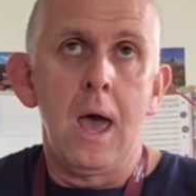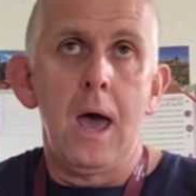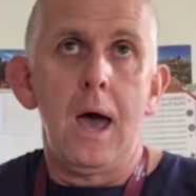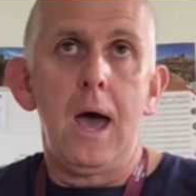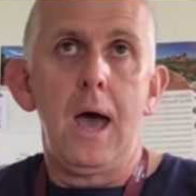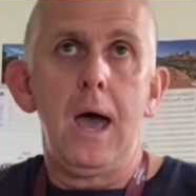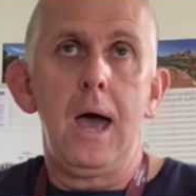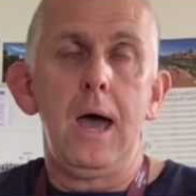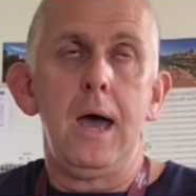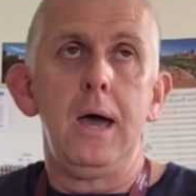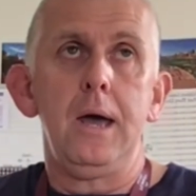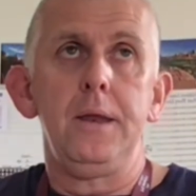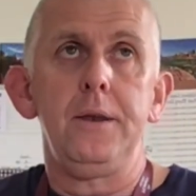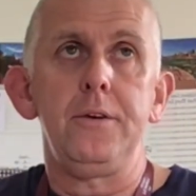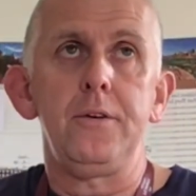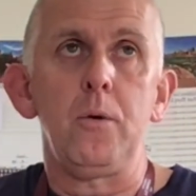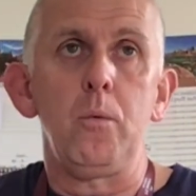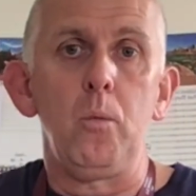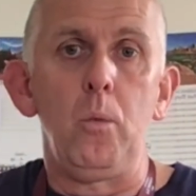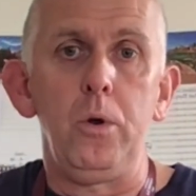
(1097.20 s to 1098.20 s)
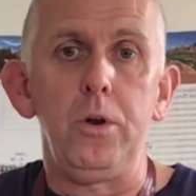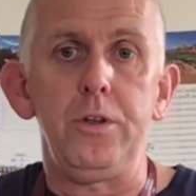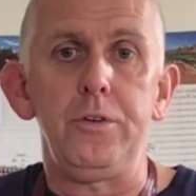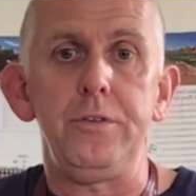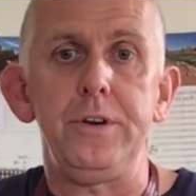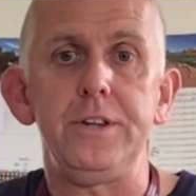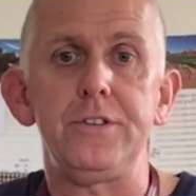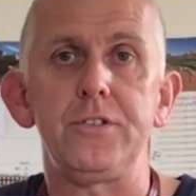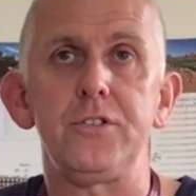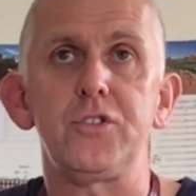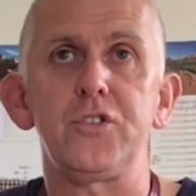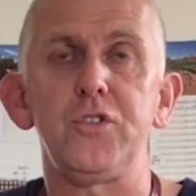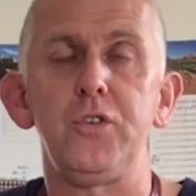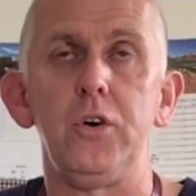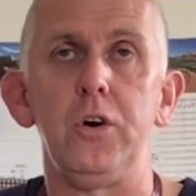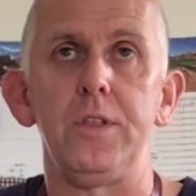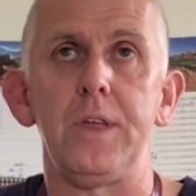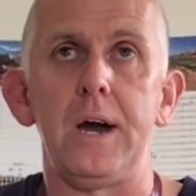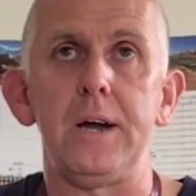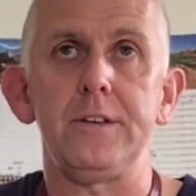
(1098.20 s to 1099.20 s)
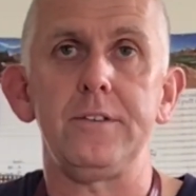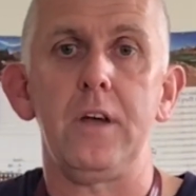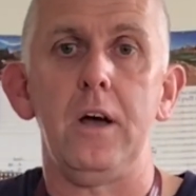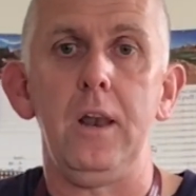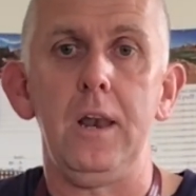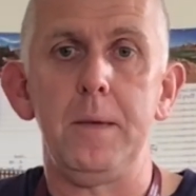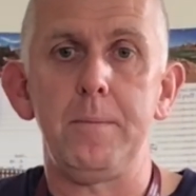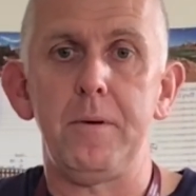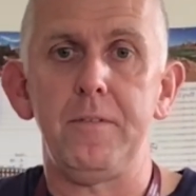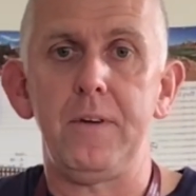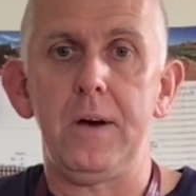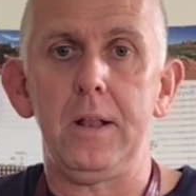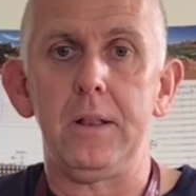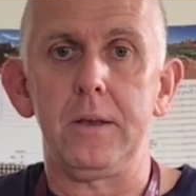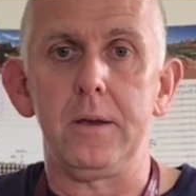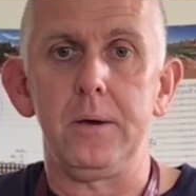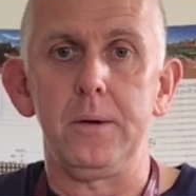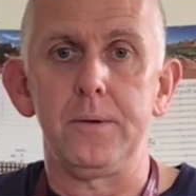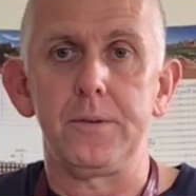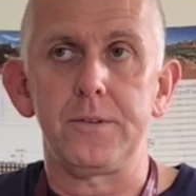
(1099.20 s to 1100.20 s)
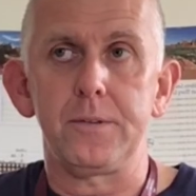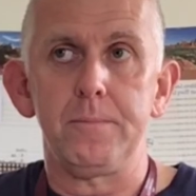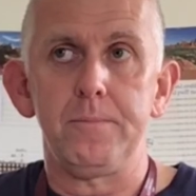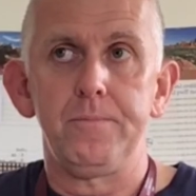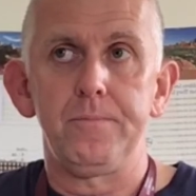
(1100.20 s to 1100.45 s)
And one of the reasons for that is our LIPA values.